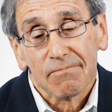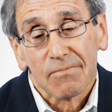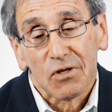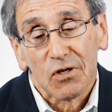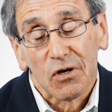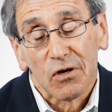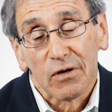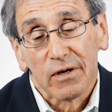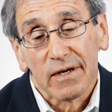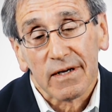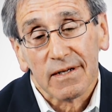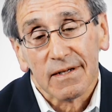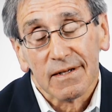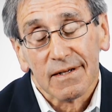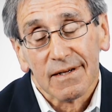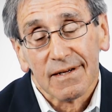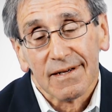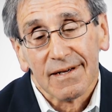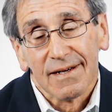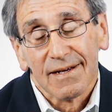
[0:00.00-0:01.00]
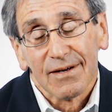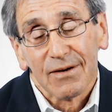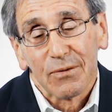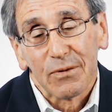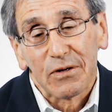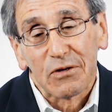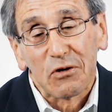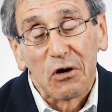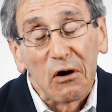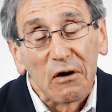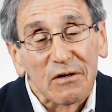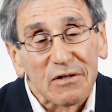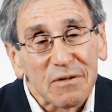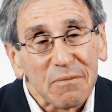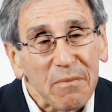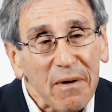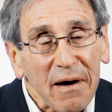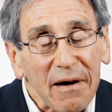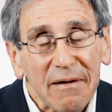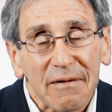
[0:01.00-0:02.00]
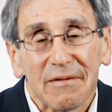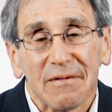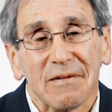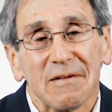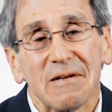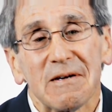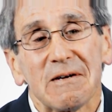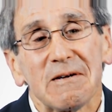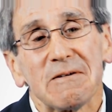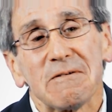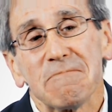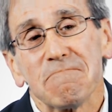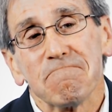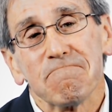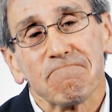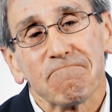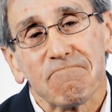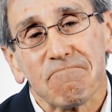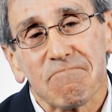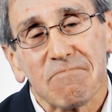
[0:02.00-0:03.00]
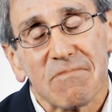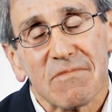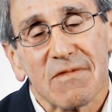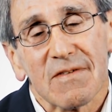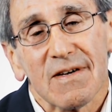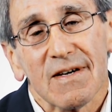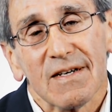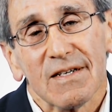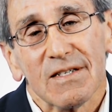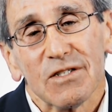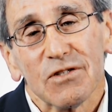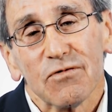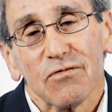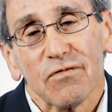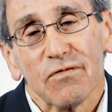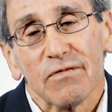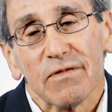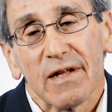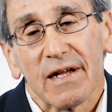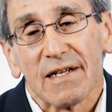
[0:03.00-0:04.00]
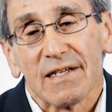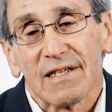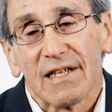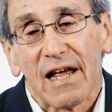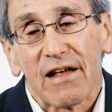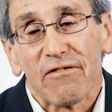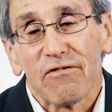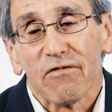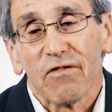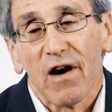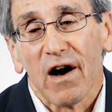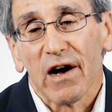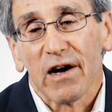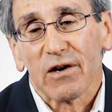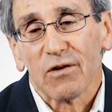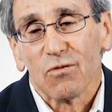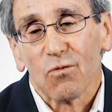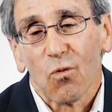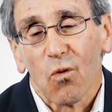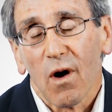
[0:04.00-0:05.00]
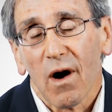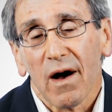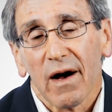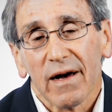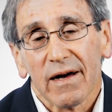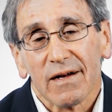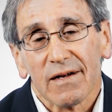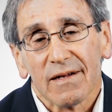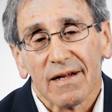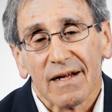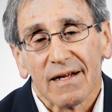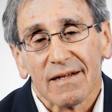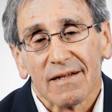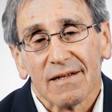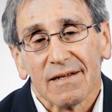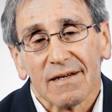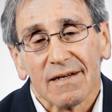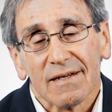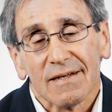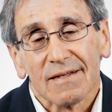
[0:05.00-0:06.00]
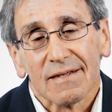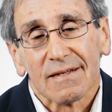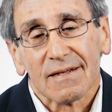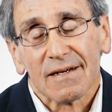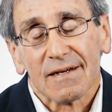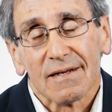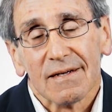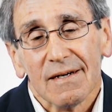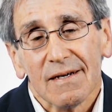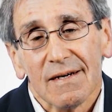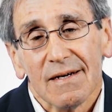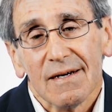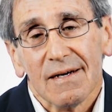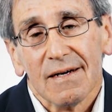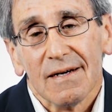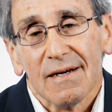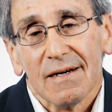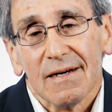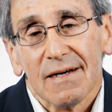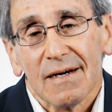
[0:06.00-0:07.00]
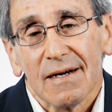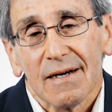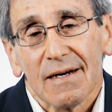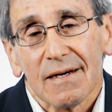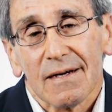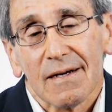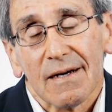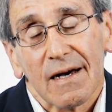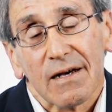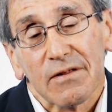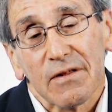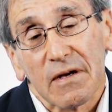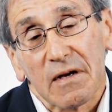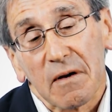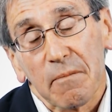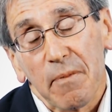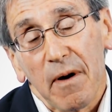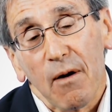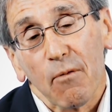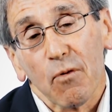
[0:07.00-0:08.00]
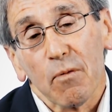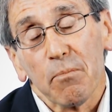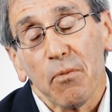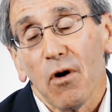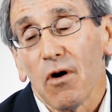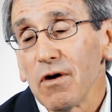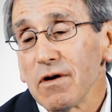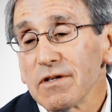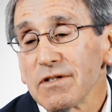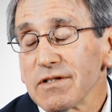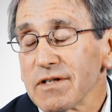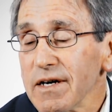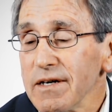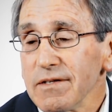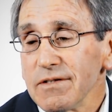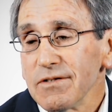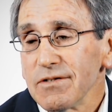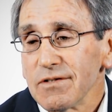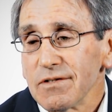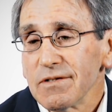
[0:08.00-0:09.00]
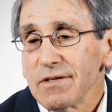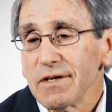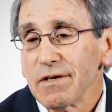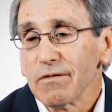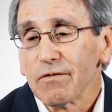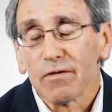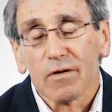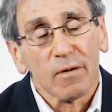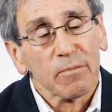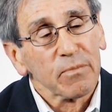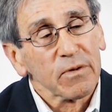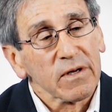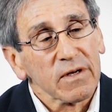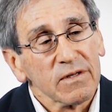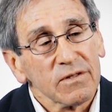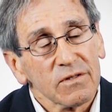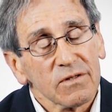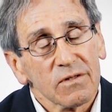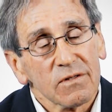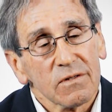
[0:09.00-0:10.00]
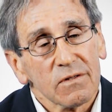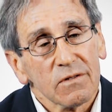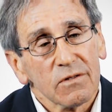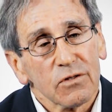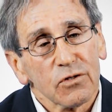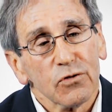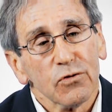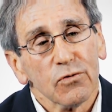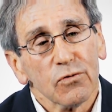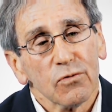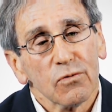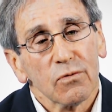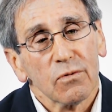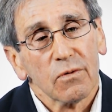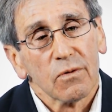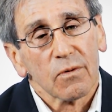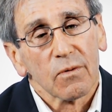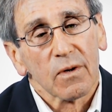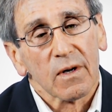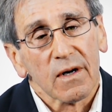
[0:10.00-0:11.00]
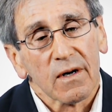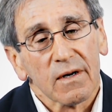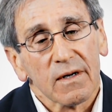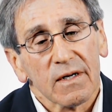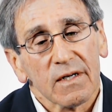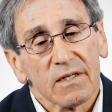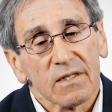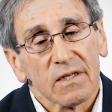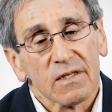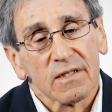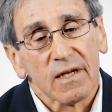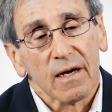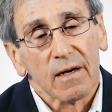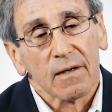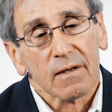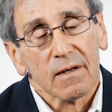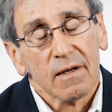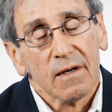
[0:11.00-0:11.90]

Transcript: when he talks about that fine wine, that I think about what Paul says in Philippians 2, where he says, I